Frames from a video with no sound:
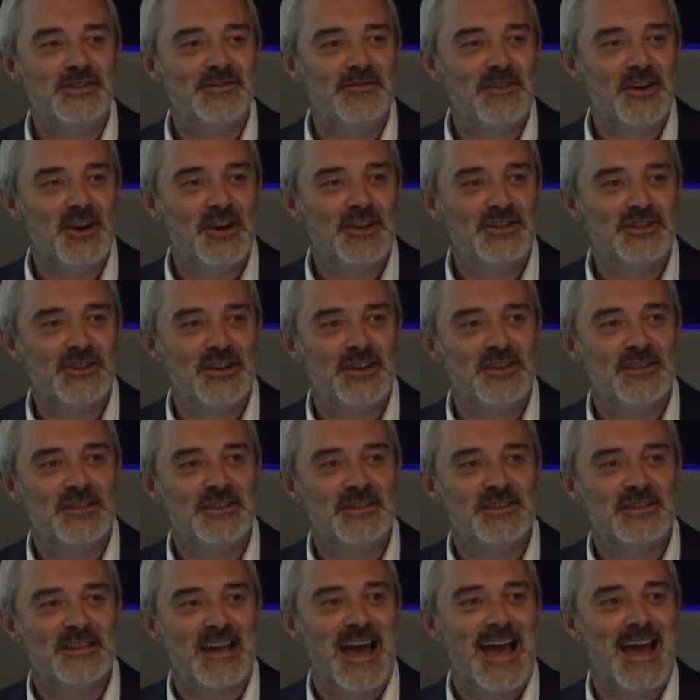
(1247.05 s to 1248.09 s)

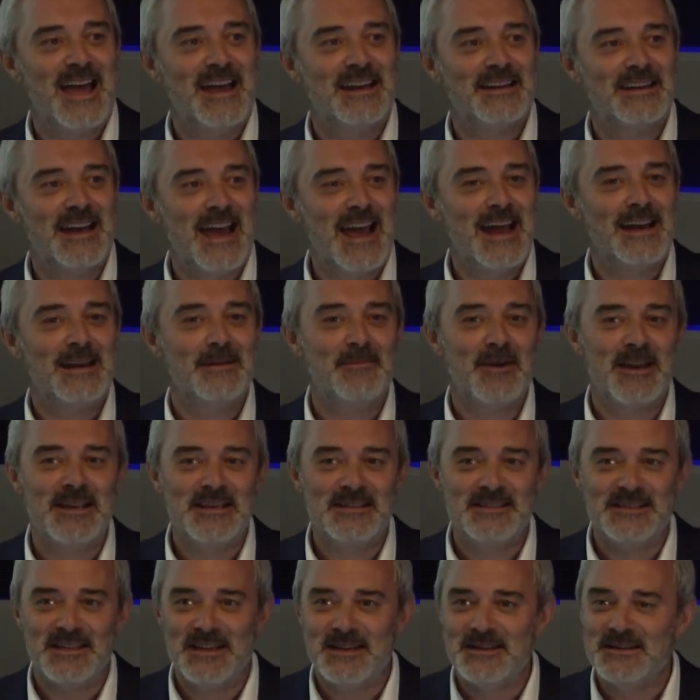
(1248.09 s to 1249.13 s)
versions and
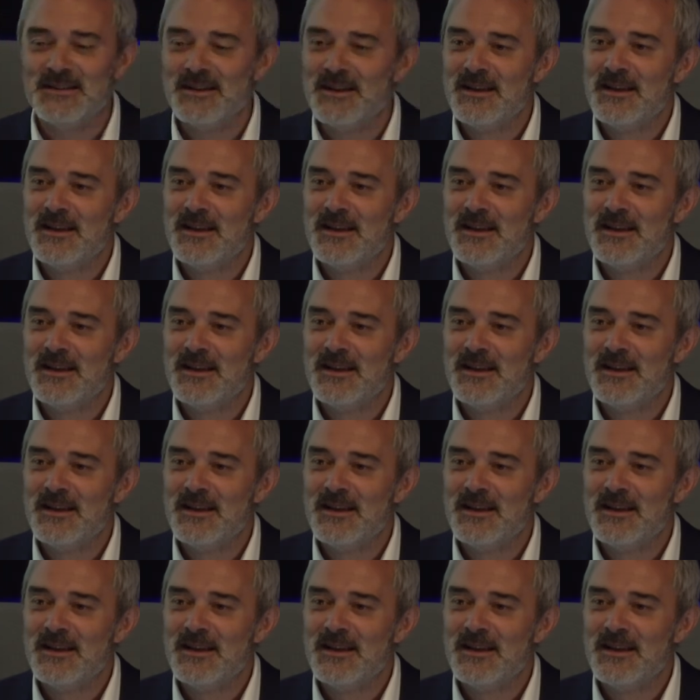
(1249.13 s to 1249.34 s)
animated